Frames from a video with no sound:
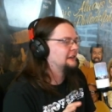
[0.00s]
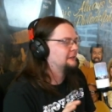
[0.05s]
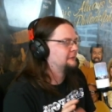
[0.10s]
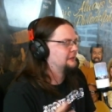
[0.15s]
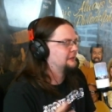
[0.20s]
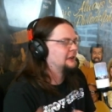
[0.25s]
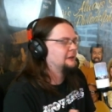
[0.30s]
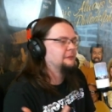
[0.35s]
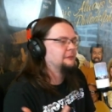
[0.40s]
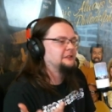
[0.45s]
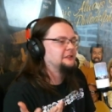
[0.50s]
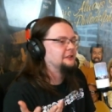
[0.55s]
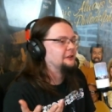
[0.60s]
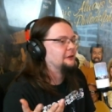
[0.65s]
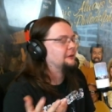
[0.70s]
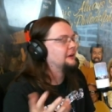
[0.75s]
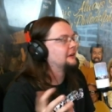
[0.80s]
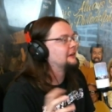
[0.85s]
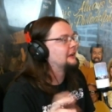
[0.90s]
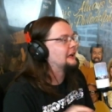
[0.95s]
I'm
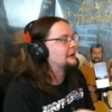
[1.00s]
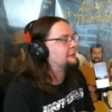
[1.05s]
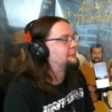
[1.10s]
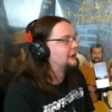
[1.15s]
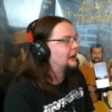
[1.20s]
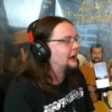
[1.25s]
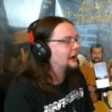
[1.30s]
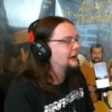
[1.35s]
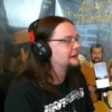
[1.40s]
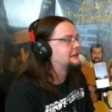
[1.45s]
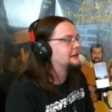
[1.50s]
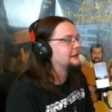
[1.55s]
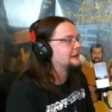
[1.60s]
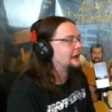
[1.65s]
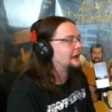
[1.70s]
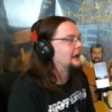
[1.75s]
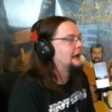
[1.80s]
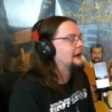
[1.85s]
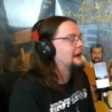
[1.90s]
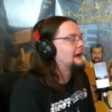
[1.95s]
assuming, that replied to
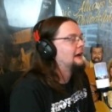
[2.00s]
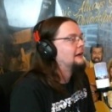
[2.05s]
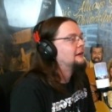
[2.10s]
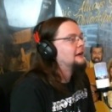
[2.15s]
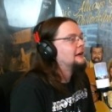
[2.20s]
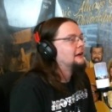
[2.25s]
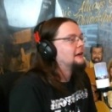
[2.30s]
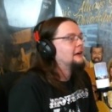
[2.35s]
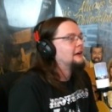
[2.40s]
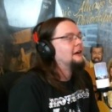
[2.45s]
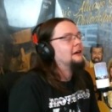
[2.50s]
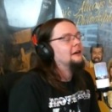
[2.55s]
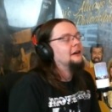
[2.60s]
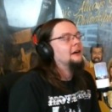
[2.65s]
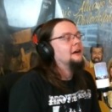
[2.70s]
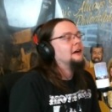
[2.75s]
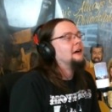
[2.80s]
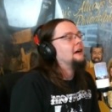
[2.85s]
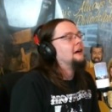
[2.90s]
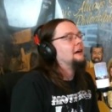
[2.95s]
that.
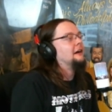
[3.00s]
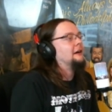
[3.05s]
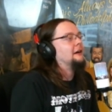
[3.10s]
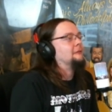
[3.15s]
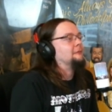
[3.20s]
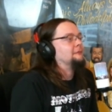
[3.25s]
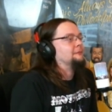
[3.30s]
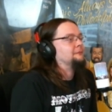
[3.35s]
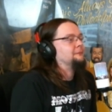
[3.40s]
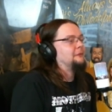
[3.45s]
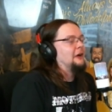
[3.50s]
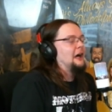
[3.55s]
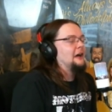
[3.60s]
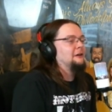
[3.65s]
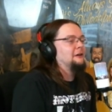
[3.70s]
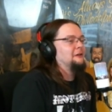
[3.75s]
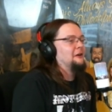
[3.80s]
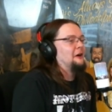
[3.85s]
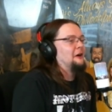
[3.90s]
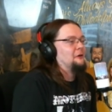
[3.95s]
I
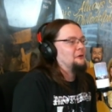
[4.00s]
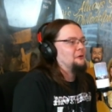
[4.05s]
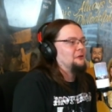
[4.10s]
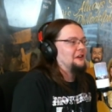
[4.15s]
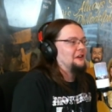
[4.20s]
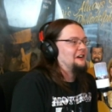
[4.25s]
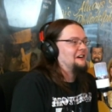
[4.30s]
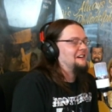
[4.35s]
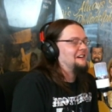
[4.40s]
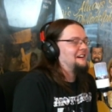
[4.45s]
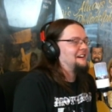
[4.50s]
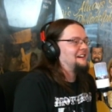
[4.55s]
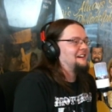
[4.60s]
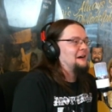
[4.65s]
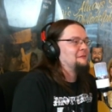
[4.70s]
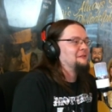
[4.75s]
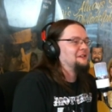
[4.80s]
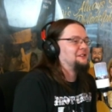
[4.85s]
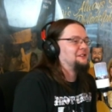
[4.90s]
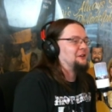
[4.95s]
don't know who they are.
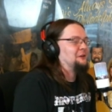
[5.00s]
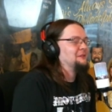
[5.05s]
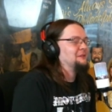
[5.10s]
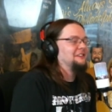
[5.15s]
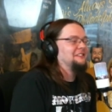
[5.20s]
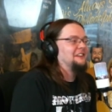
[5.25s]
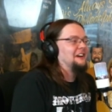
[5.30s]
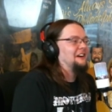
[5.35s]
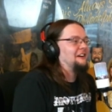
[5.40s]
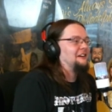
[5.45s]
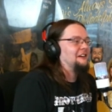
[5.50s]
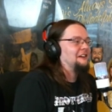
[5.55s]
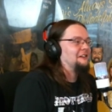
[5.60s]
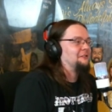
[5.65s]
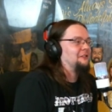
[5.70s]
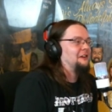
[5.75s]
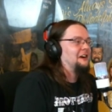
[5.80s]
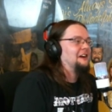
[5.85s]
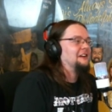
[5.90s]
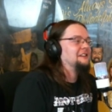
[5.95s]
I'm assuming they're her friends.